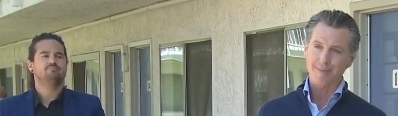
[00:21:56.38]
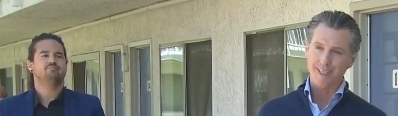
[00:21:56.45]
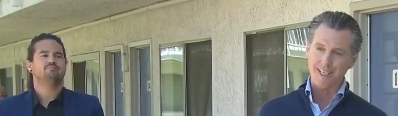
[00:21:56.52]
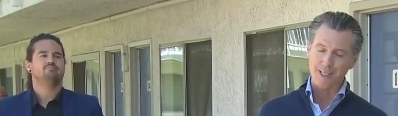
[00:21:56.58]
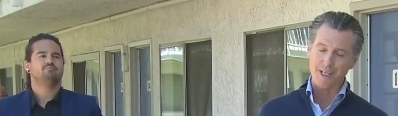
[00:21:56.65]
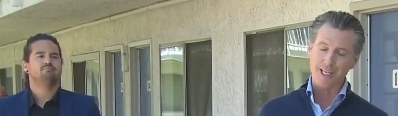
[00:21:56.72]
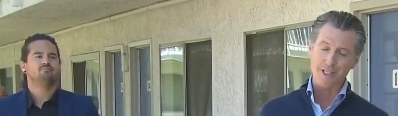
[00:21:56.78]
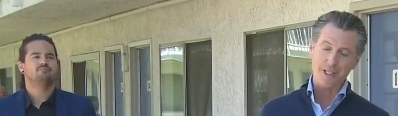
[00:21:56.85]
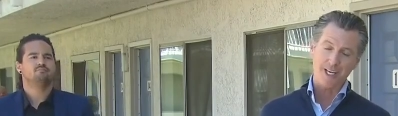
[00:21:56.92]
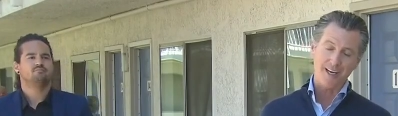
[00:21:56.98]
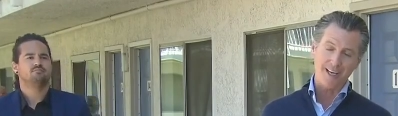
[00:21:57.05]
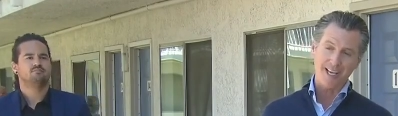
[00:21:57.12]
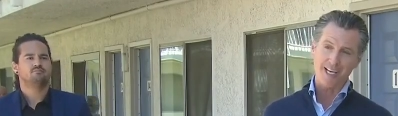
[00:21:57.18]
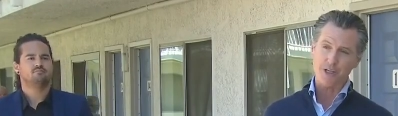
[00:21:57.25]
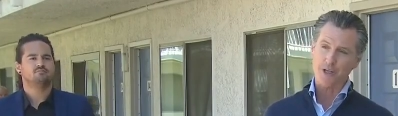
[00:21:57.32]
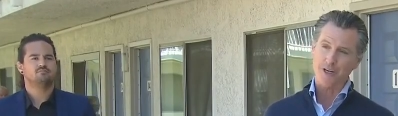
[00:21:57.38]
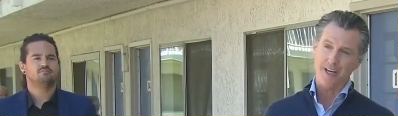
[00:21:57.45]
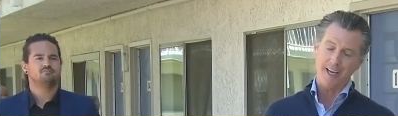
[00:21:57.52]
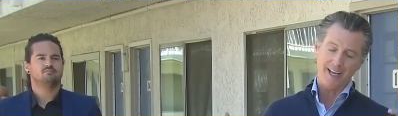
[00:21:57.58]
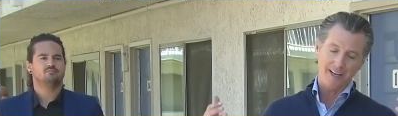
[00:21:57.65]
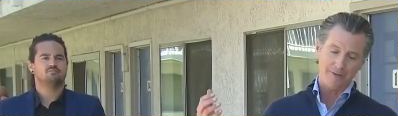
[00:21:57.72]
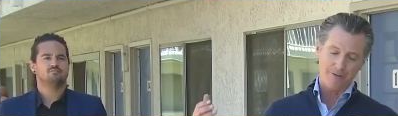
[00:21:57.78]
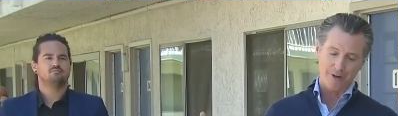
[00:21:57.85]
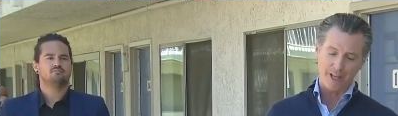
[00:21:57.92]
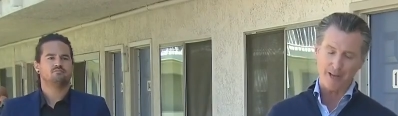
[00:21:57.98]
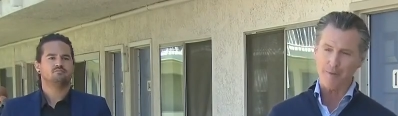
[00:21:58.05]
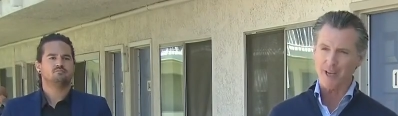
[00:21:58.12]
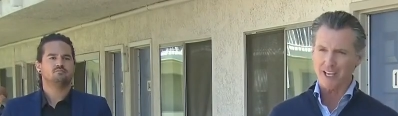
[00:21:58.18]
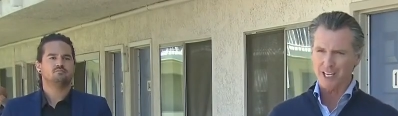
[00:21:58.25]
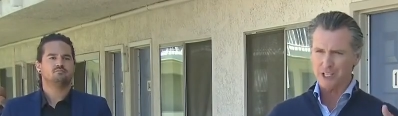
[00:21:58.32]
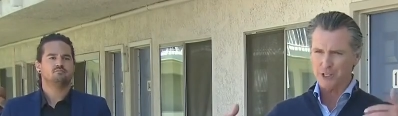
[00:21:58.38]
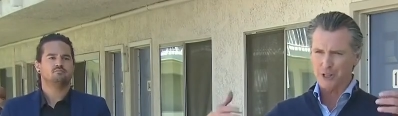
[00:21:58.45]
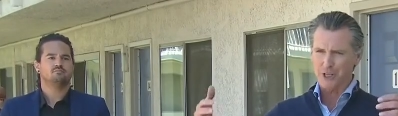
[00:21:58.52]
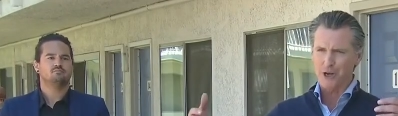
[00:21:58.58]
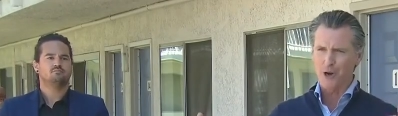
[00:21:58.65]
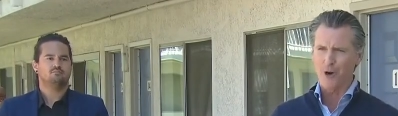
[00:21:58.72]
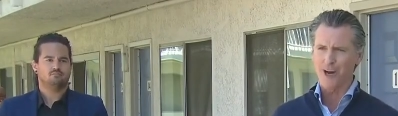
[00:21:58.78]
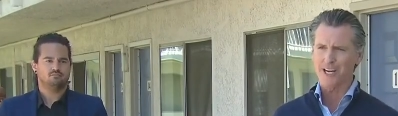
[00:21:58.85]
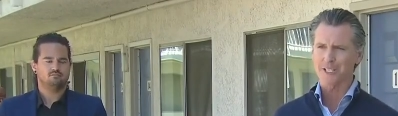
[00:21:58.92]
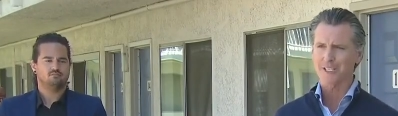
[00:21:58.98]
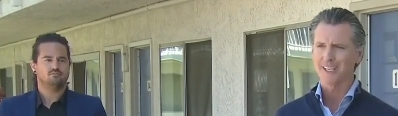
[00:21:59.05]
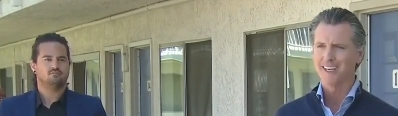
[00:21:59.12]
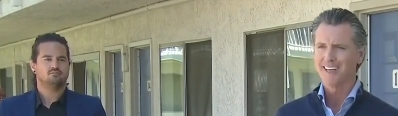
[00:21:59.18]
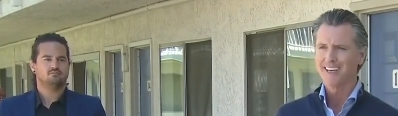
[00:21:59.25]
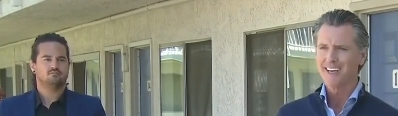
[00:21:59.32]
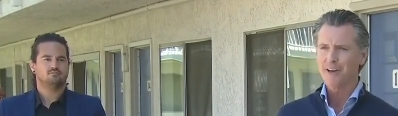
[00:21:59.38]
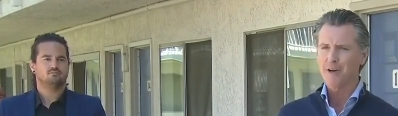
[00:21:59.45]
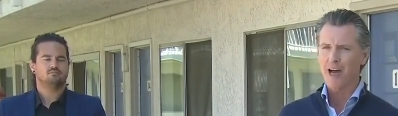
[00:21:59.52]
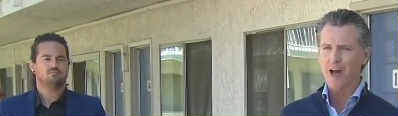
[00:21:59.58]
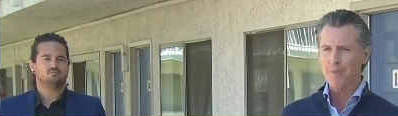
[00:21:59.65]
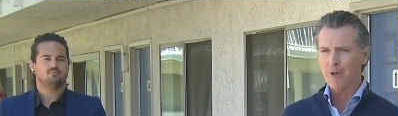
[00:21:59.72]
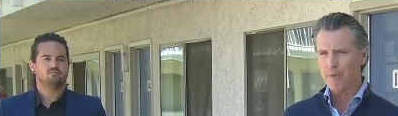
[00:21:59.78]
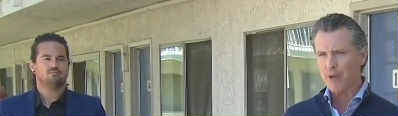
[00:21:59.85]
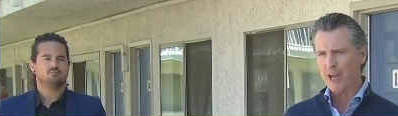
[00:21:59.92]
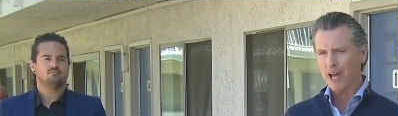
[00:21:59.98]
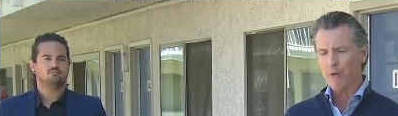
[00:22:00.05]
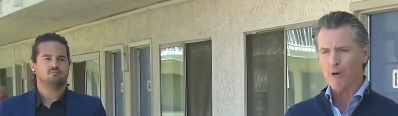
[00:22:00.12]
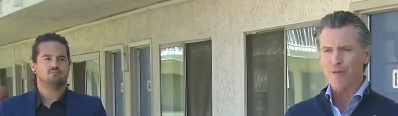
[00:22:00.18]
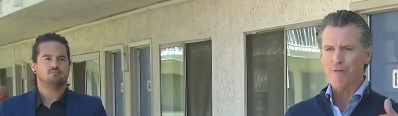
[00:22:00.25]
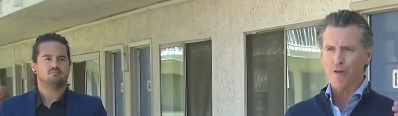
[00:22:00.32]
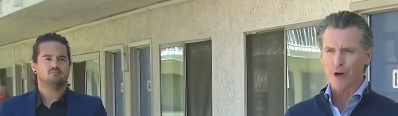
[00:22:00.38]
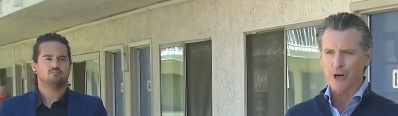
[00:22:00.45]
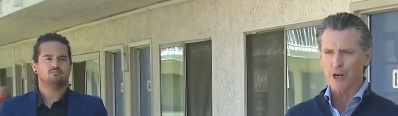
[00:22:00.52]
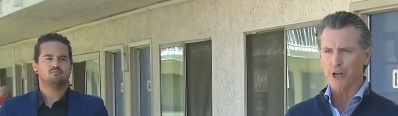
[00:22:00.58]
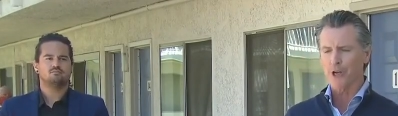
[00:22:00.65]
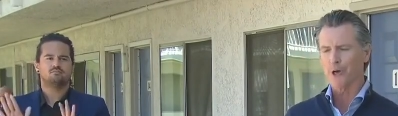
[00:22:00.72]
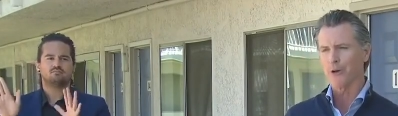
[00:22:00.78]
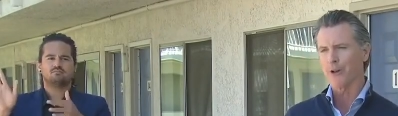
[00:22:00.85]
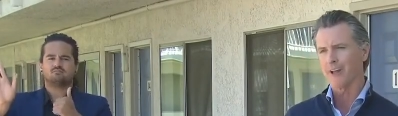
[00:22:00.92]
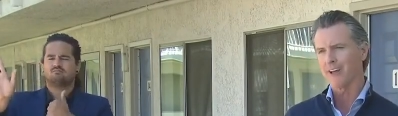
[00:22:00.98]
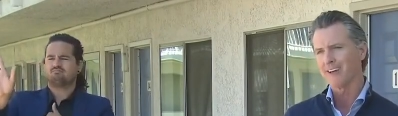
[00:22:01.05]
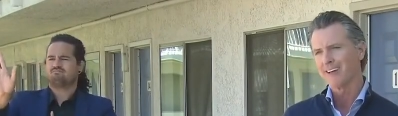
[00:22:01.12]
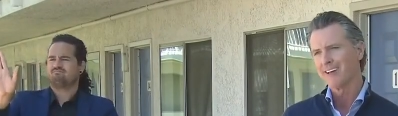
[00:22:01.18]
Speaker 1: in detail yesterday, and forgive me because of the noise. Uh, maybe I referred you to